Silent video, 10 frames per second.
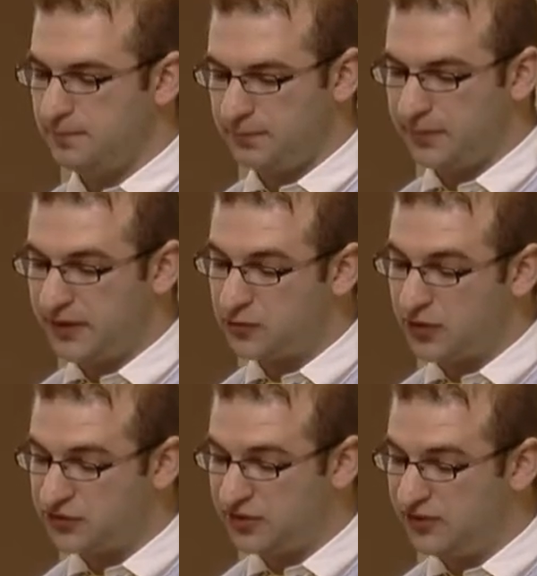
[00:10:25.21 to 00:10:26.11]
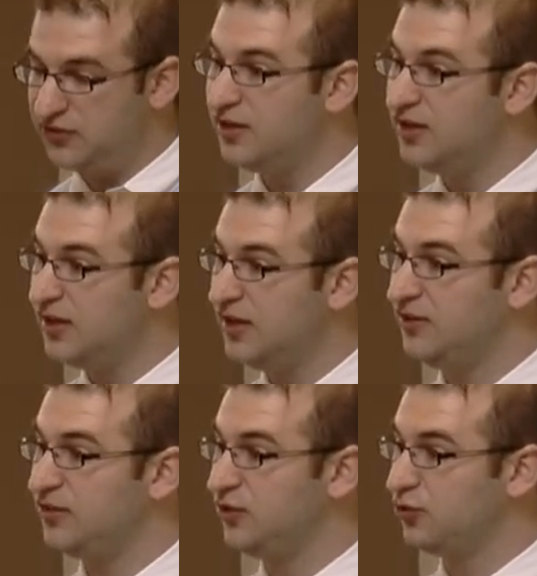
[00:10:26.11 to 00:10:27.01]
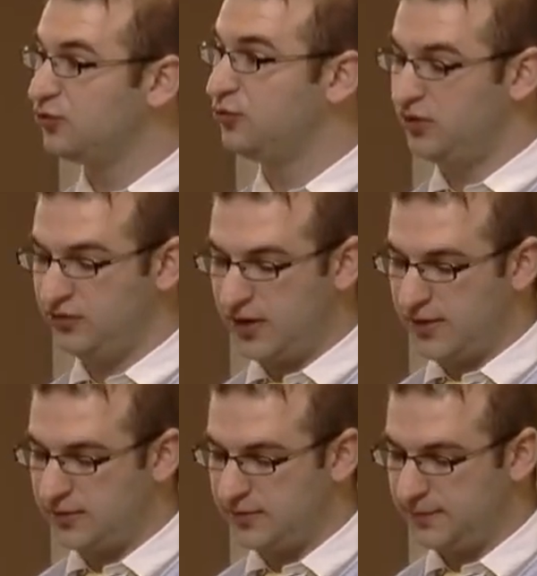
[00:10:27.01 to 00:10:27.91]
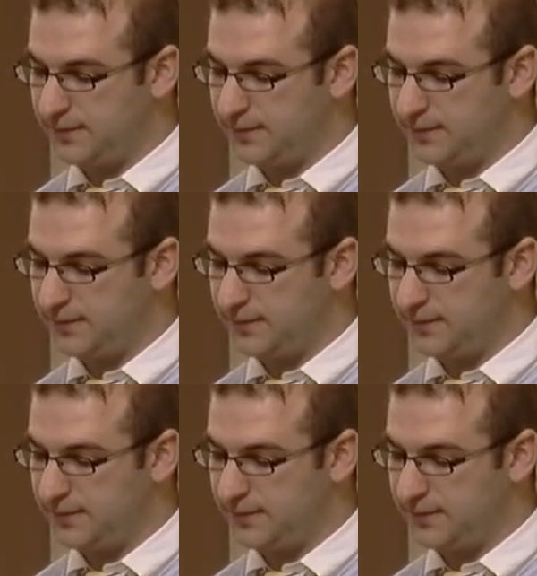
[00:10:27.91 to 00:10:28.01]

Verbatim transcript: But my question is is it your true desire?